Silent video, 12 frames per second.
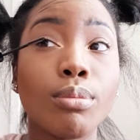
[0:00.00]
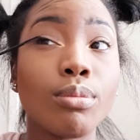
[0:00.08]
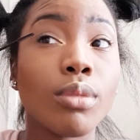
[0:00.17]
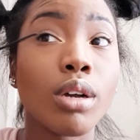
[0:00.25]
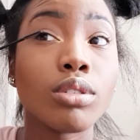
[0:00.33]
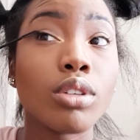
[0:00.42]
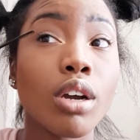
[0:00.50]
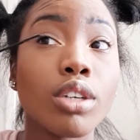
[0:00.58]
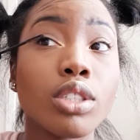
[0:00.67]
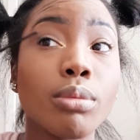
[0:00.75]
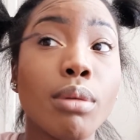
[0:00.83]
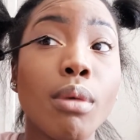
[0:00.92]
I was talking
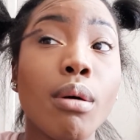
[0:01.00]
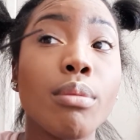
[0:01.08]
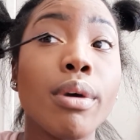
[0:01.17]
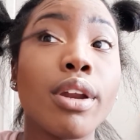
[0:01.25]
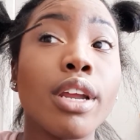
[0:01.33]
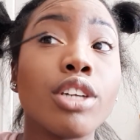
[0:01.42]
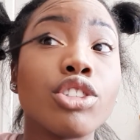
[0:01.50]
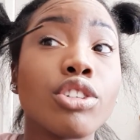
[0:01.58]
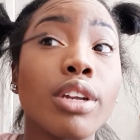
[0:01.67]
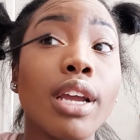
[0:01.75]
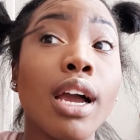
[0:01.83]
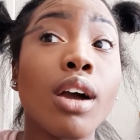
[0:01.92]
to my mom about it yesterday,
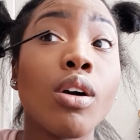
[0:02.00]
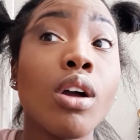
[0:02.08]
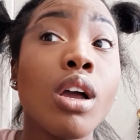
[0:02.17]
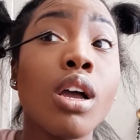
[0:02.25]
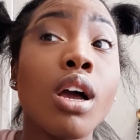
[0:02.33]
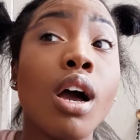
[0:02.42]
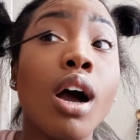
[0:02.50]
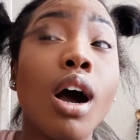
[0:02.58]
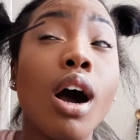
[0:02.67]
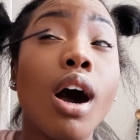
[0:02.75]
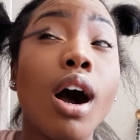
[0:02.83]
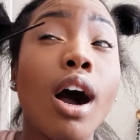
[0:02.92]
how
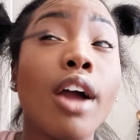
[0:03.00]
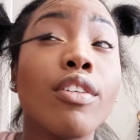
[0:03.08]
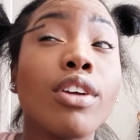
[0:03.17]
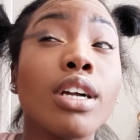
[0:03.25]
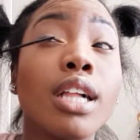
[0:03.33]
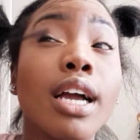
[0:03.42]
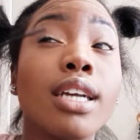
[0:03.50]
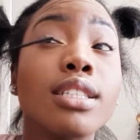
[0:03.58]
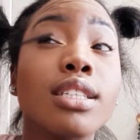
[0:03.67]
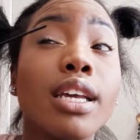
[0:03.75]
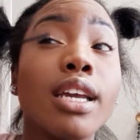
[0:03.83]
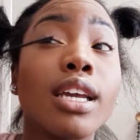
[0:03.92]
I realized,
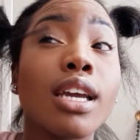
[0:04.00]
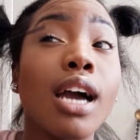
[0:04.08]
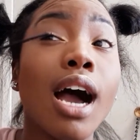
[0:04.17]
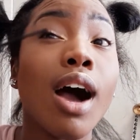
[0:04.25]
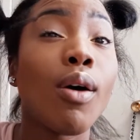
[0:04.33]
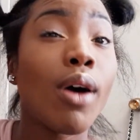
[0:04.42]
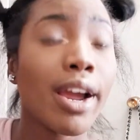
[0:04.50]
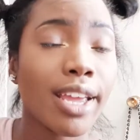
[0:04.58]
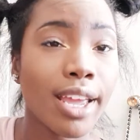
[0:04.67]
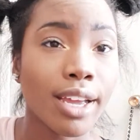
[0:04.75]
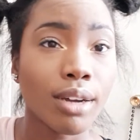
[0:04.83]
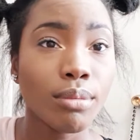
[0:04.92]
like, how I
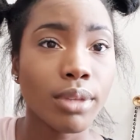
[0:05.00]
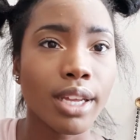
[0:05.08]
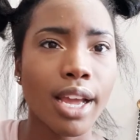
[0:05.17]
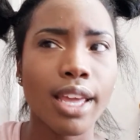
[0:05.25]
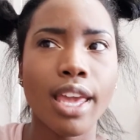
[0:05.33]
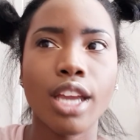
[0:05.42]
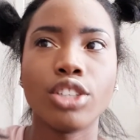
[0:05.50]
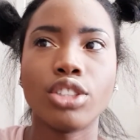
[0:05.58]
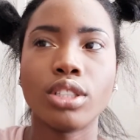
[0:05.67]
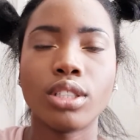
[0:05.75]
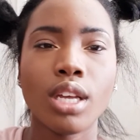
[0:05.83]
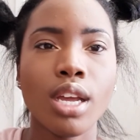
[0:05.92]
am. Like, I can't
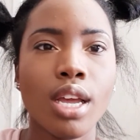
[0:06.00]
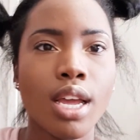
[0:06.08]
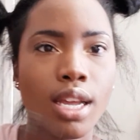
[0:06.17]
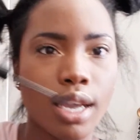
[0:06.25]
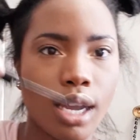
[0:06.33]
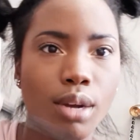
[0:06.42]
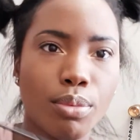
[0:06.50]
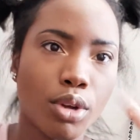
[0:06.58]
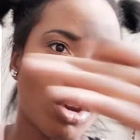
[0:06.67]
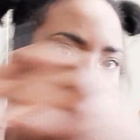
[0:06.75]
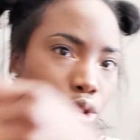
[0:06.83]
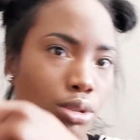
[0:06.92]
just get up and
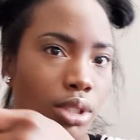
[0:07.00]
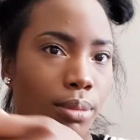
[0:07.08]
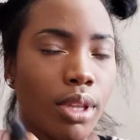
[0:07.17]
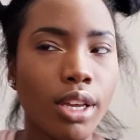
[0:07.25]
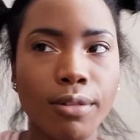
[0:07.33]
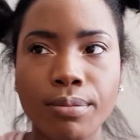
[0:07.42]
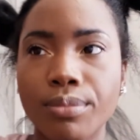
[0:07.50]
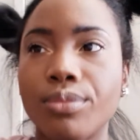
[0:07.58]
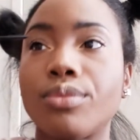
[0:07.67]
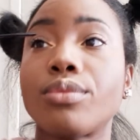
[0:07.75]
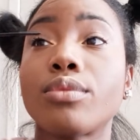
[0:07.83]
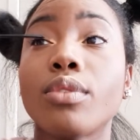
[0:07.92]
go do something.
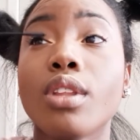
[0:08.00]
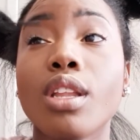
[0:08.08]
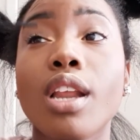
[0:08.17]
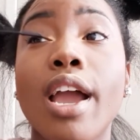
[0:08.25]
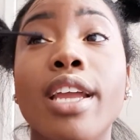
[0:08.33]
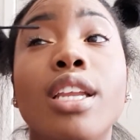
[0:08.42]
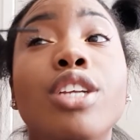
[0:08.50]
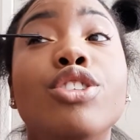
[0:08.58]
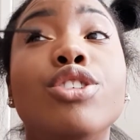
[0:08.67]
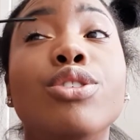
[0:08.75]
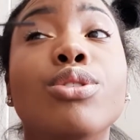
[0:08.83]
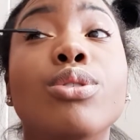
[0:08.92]
I need
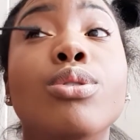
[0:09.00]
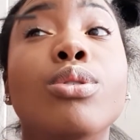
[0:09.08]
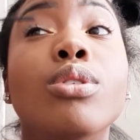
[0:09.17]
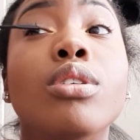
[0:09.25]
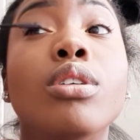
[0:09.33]
to,